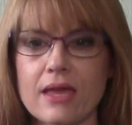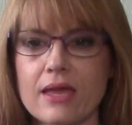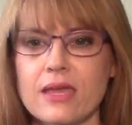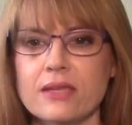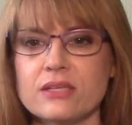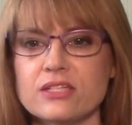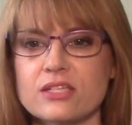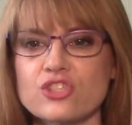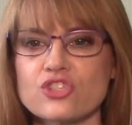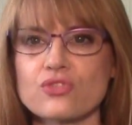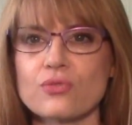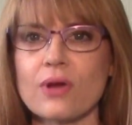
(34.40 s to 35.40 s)
It
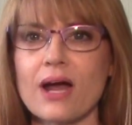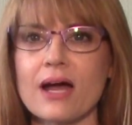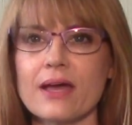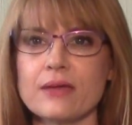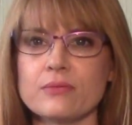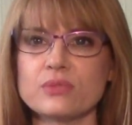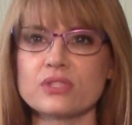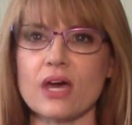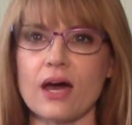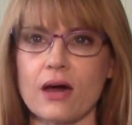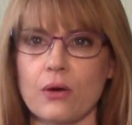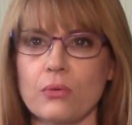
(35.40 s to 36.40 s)
describes
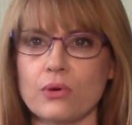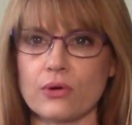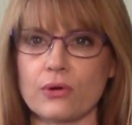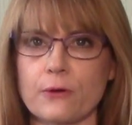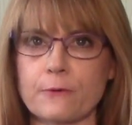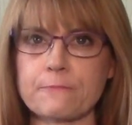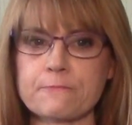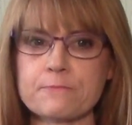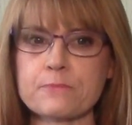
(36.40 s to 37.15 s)
our